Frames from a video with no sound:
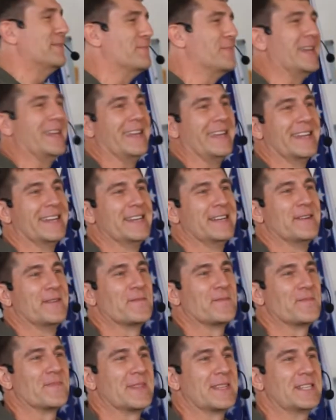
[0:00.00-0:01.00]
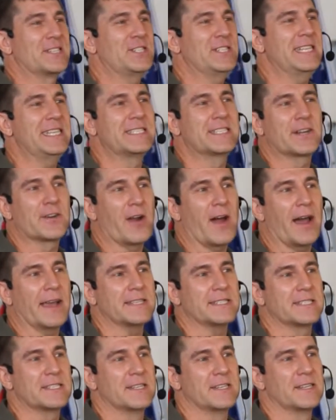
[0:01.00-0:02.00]
need me, she needs
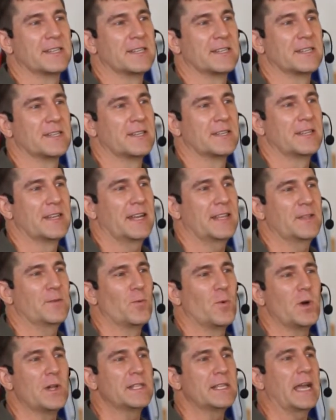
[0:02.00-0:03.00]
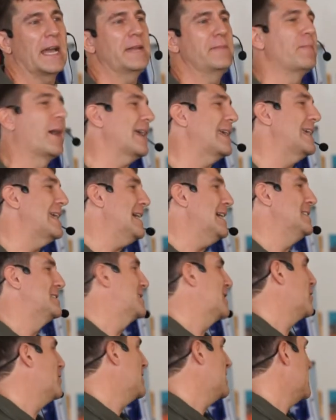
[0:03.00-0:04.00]
Christ. And the world and my
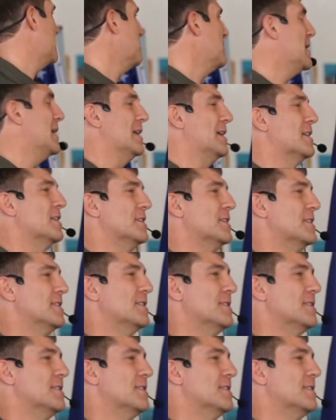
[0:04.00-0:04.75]
kids don't need me,